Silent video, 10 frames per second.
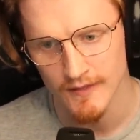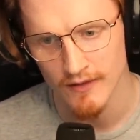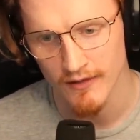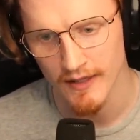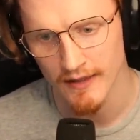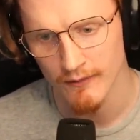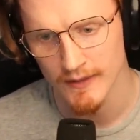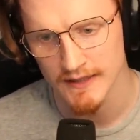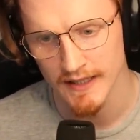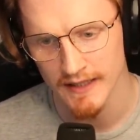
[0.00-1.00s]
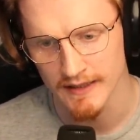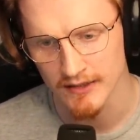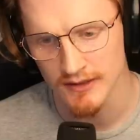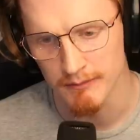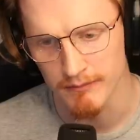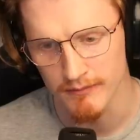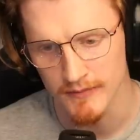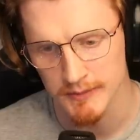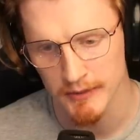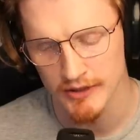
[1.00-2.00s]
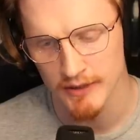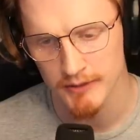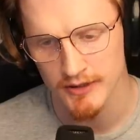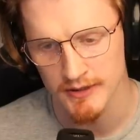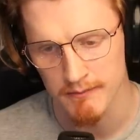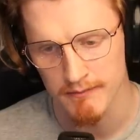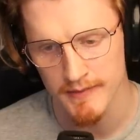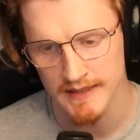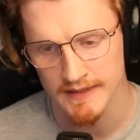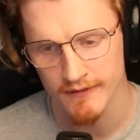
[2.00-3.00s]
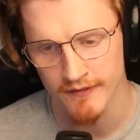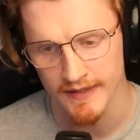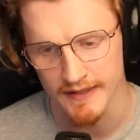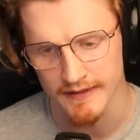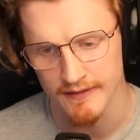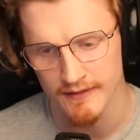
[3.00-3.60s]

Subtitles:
Okay, where's it heading? It's got some... Springtrap's got some massive feet.